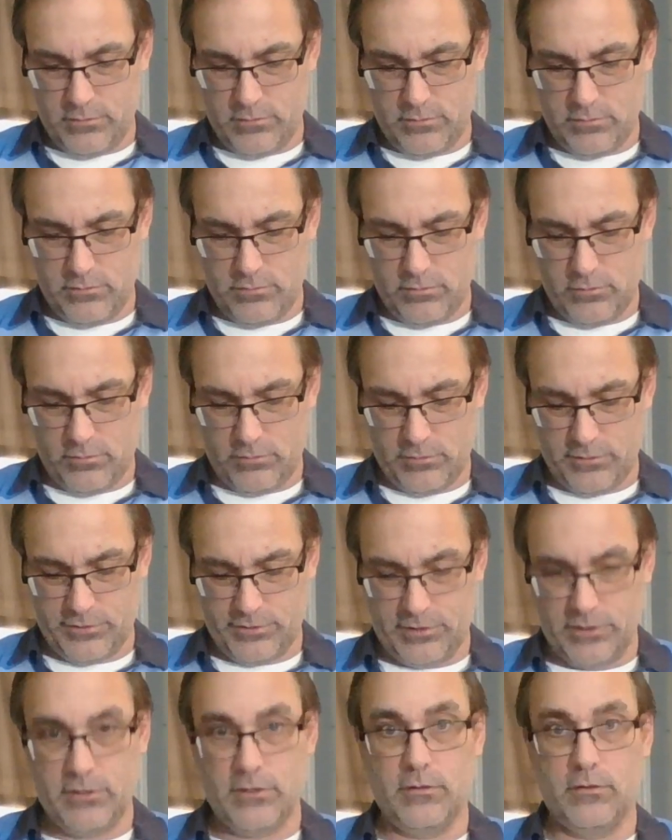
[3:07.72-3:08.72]

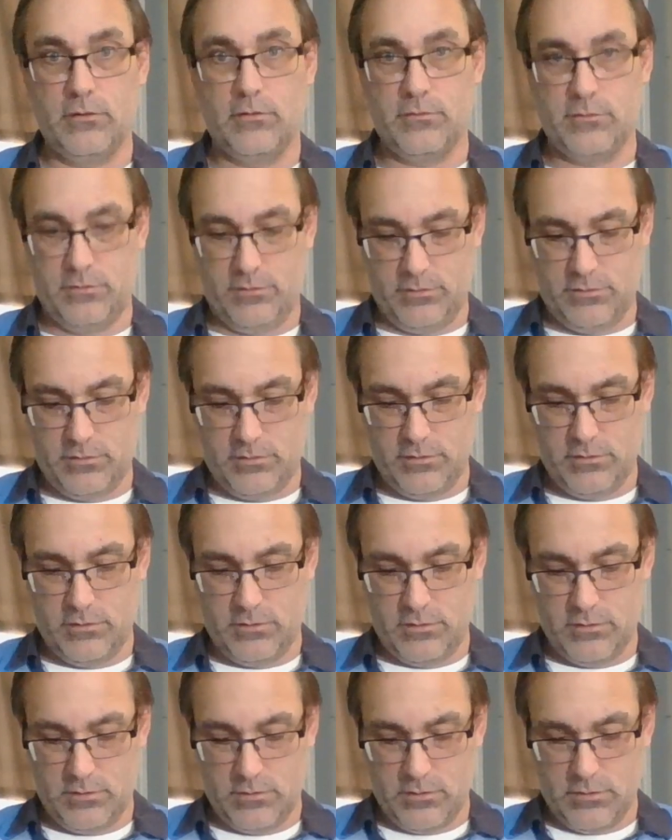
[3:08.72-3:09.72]

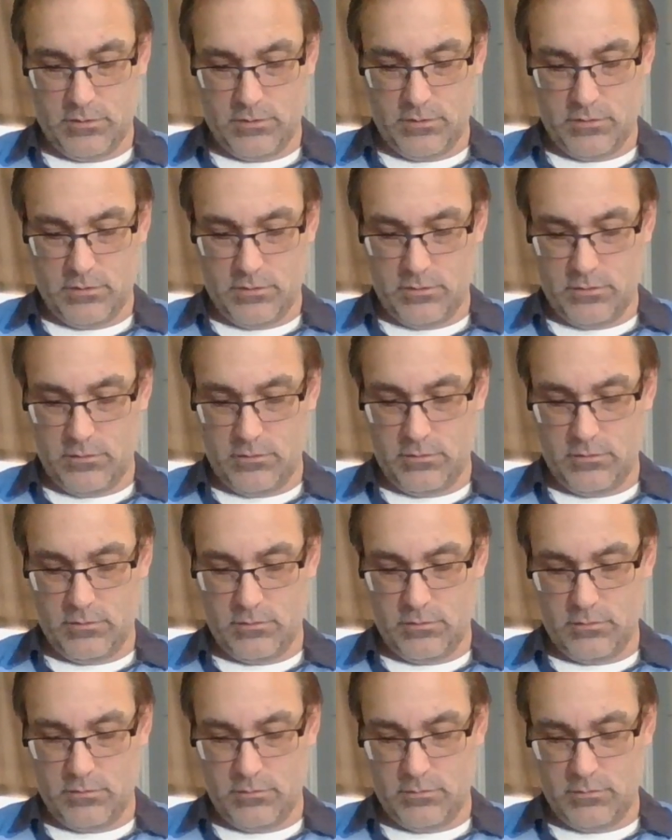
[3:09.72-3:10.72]

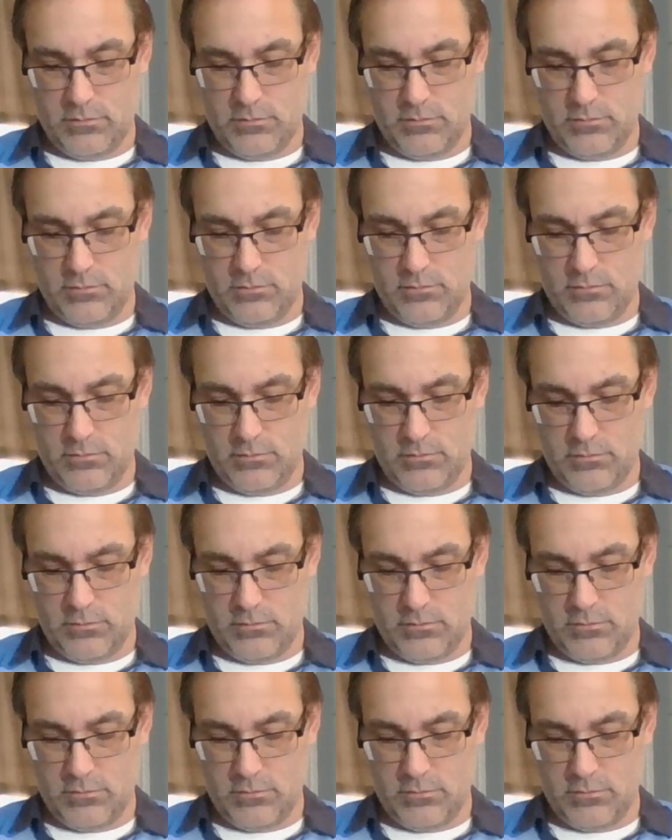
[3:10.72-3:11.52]
(no one is talking)